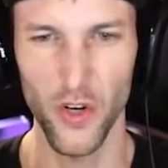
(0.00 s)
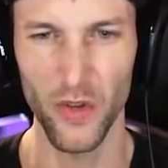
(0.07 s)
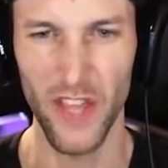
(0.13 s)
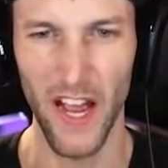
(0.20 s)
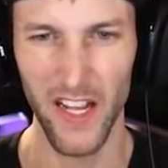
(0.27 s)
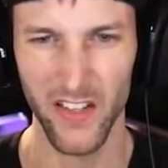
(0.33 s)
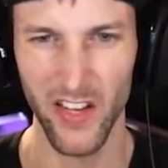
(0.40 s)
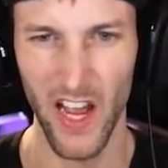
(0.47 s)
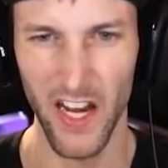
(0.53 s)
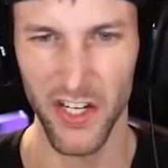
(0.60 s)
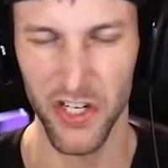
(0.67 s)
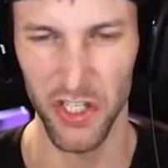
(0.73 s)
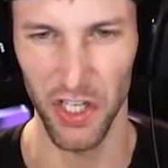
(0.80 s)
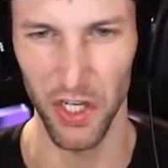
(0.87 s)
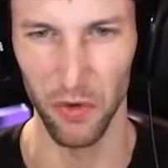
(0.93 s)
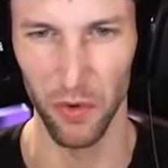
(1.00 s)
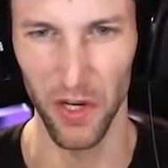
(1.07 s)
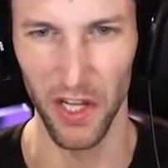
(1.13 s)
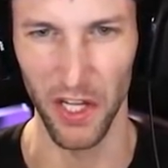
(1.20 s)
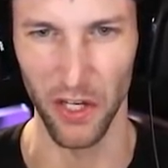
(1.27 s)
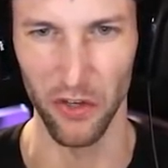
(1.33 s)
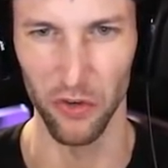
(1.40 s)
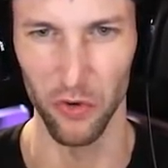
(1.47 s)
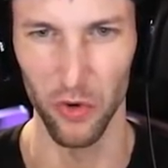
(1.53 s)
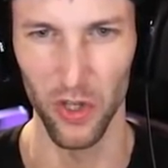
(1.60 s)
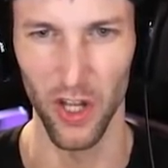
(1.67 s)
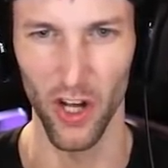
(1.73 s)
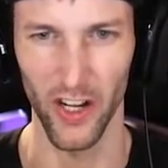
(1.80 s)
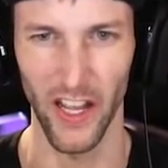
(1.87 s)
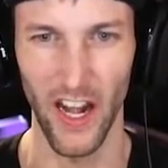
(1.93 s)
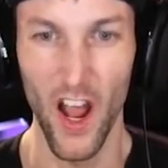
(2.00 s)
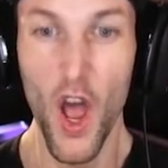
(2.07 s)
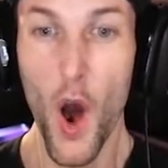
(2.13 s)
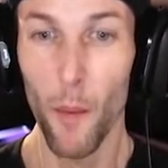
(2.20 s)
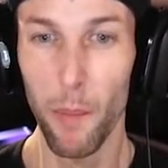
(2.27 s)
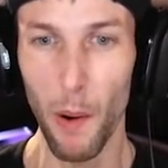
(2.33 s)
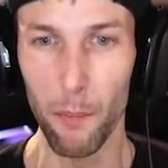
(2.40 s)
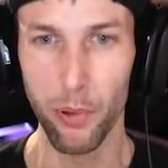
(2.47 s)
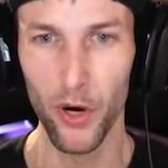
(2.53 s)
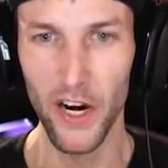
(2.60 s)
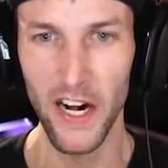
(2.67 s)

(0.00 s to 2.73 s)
dude, that's actually really cool looking. But